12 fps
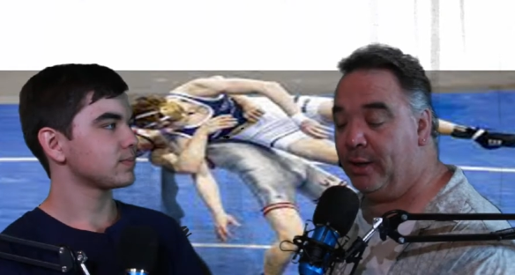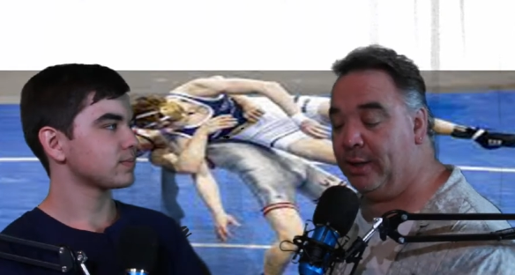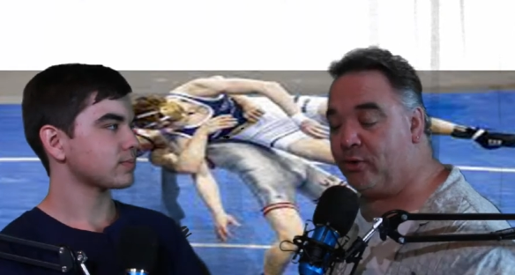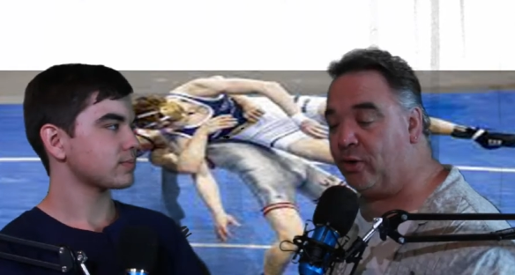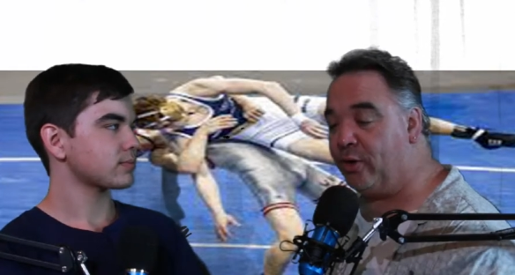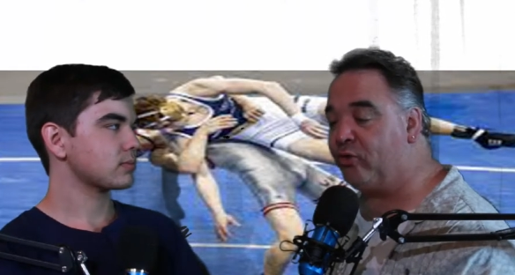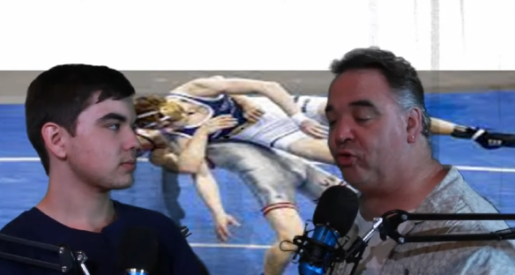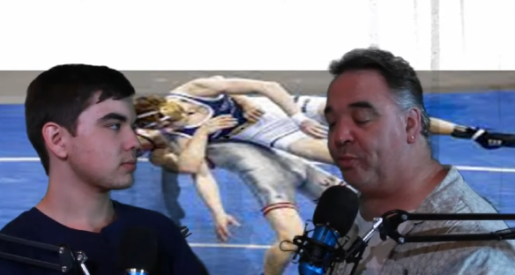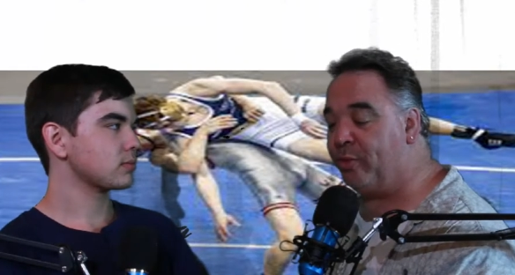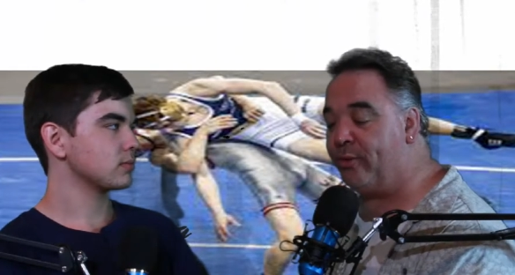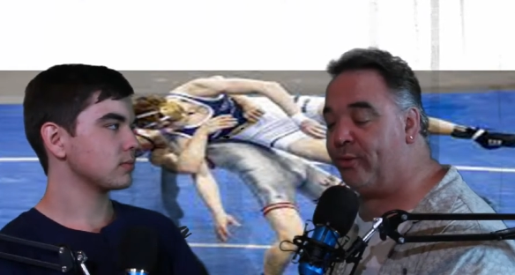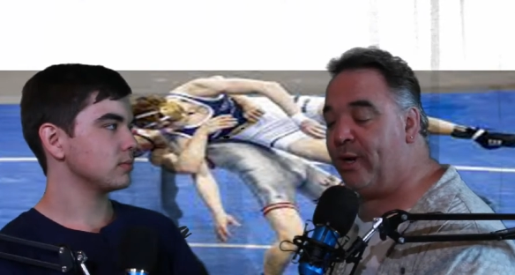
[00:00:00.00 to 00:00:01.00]
Speaker 1: Let's go to the
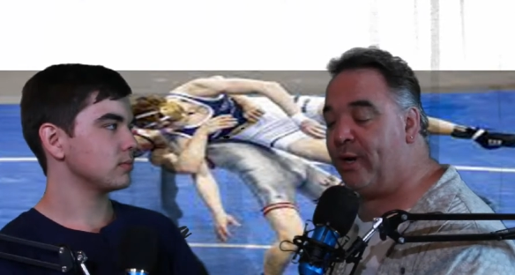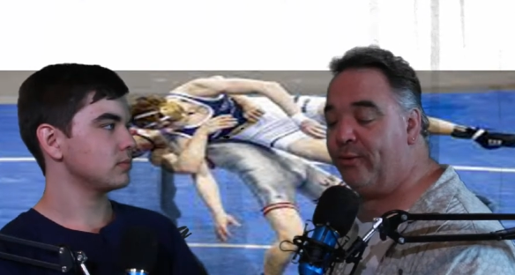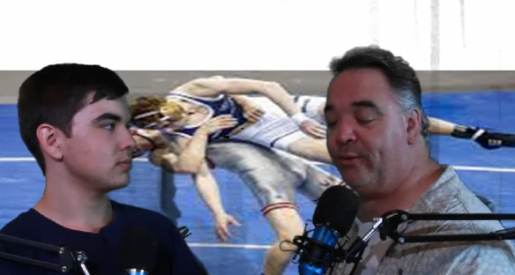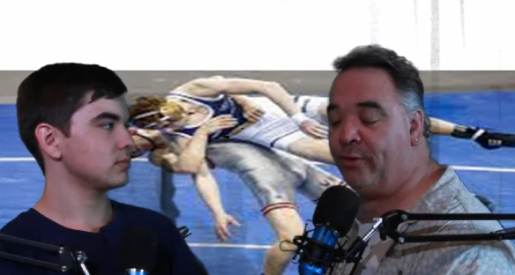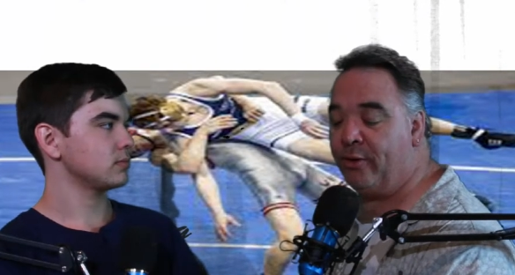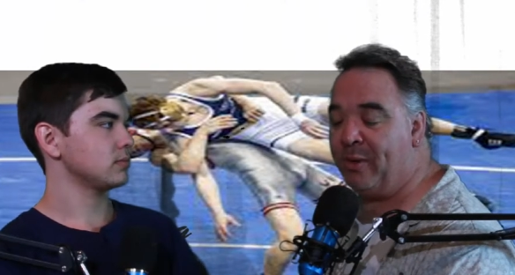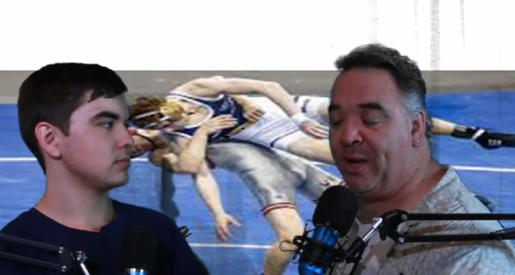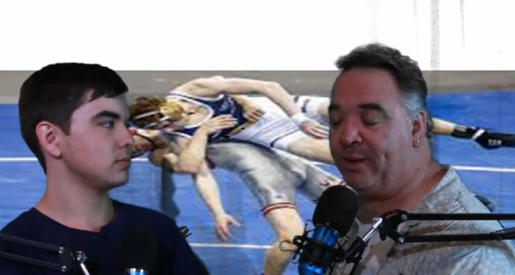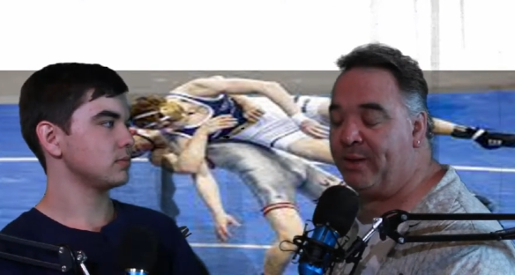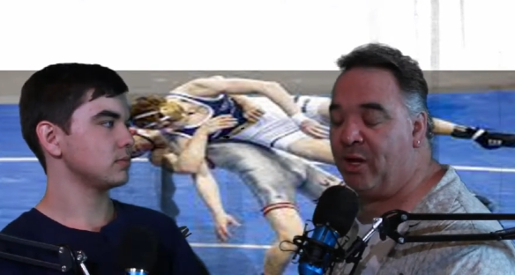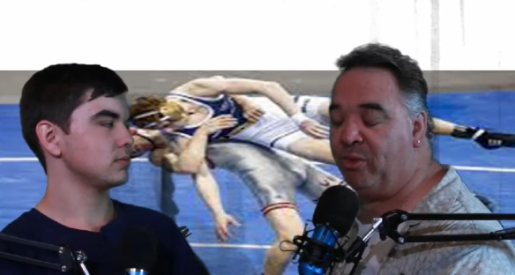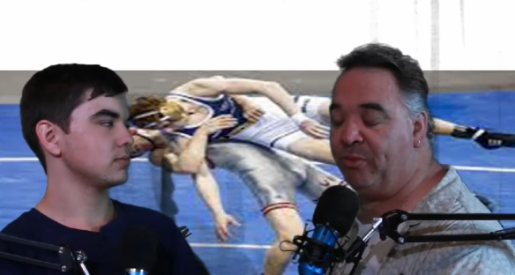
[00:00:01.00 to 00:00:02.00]
triple threat for the
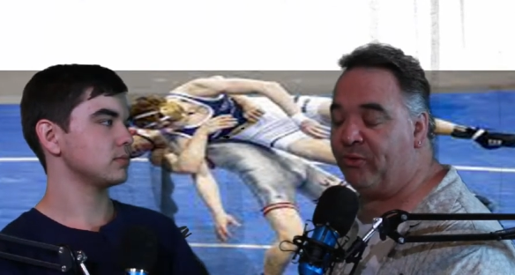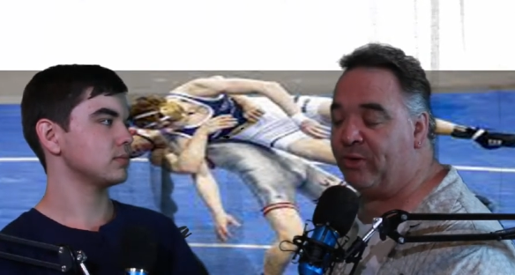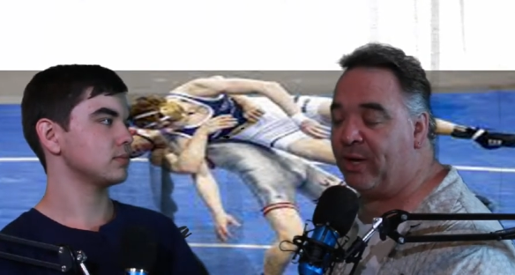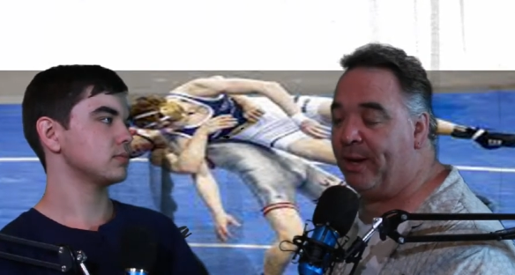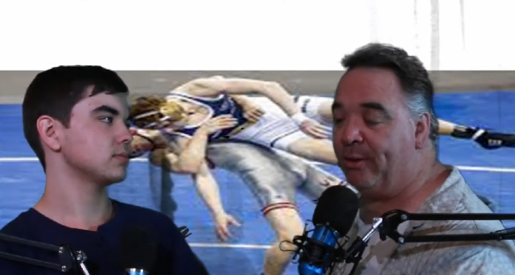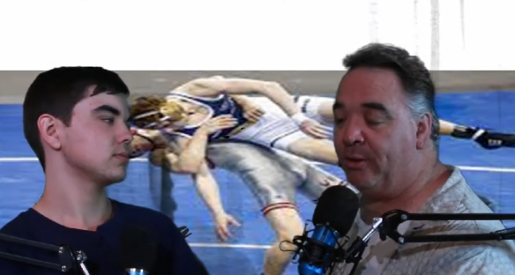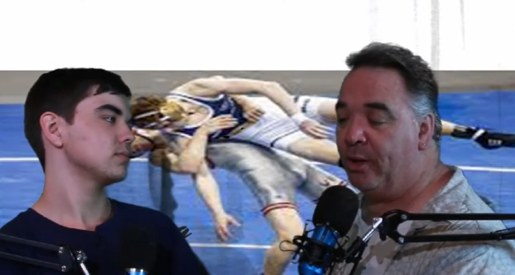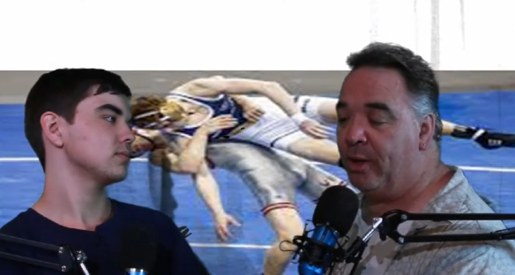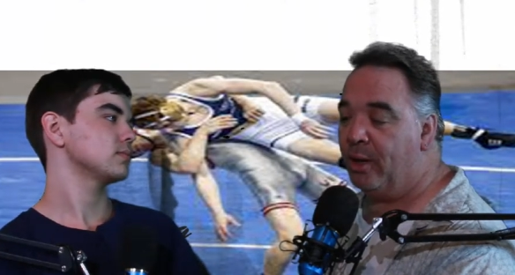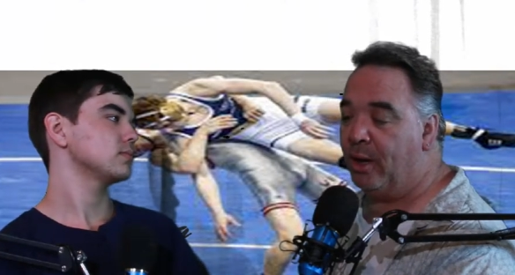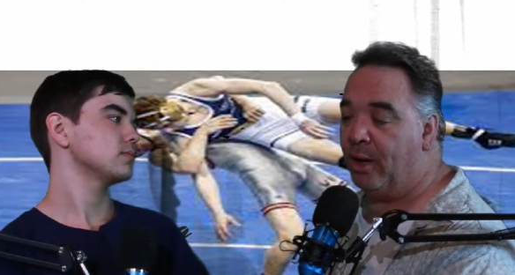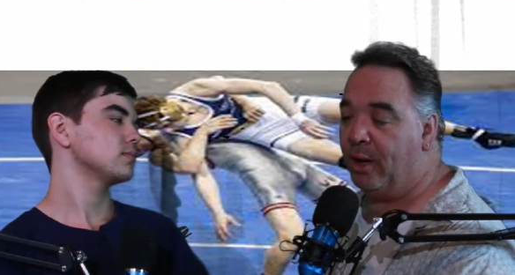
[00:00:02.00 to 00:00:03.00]
SmackDown Women's Title.
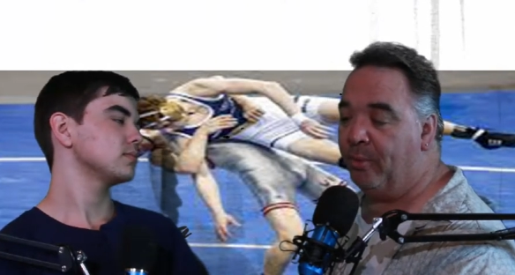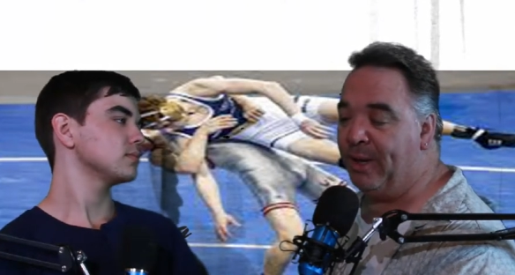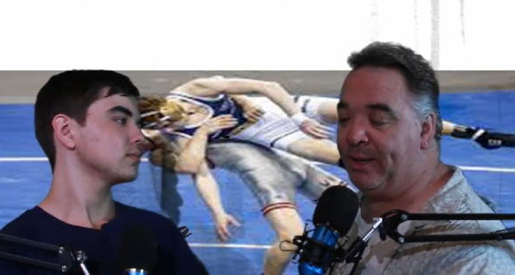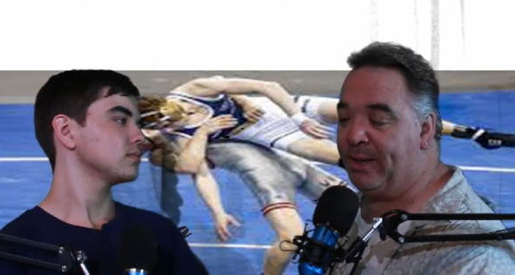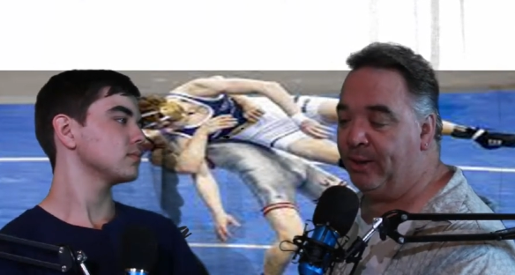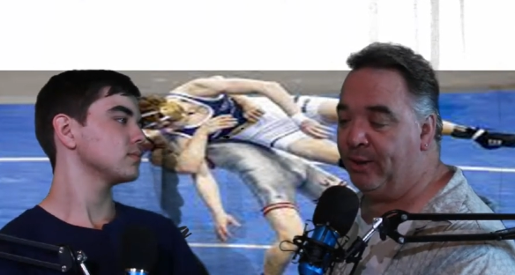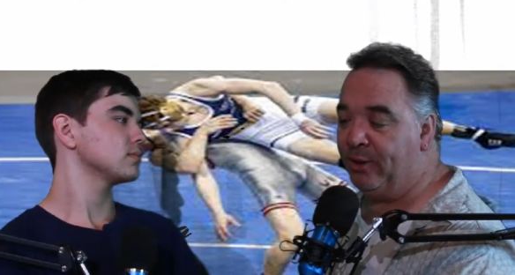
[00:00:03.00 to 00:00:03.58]
Uh, Becky Lynch